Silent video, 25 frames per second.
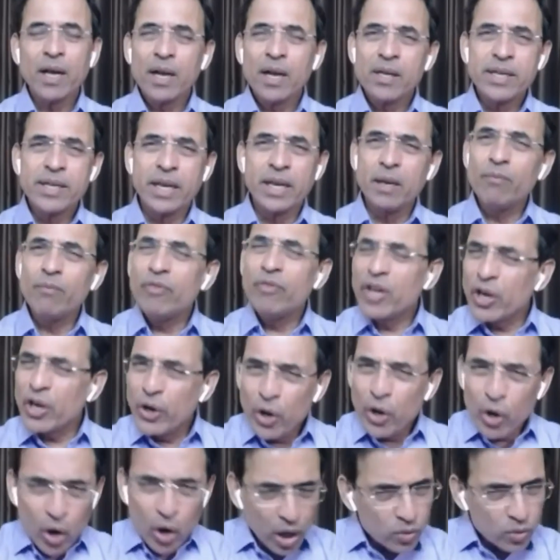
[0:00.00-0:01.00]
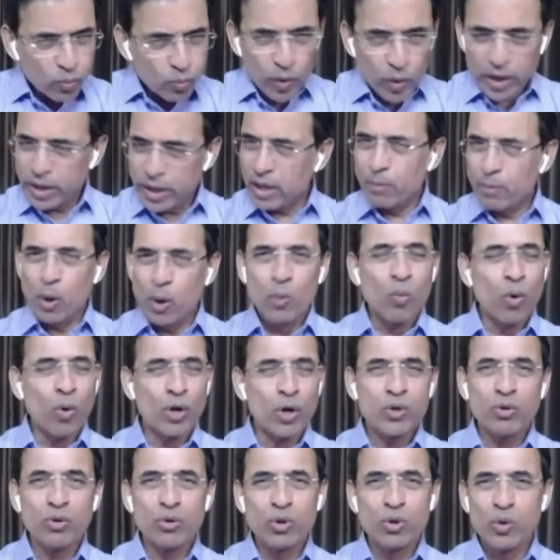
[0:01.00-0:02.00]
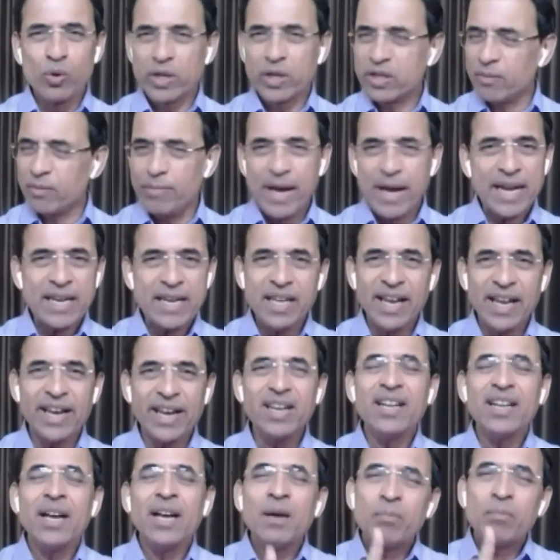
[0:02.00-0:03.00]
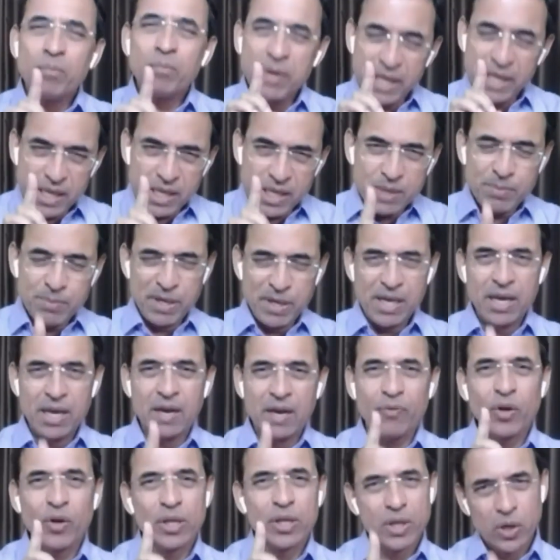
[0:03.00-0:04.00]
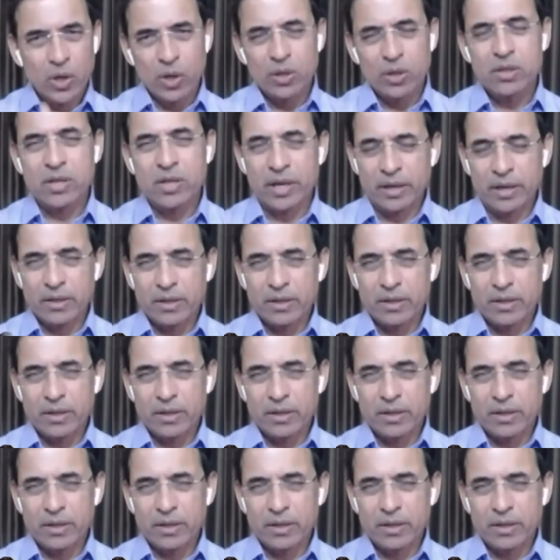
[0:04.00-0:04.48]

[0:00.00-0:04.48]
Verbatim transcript: tell him we are not worried about what you do at the batting end. Please be careful with the non-strikers.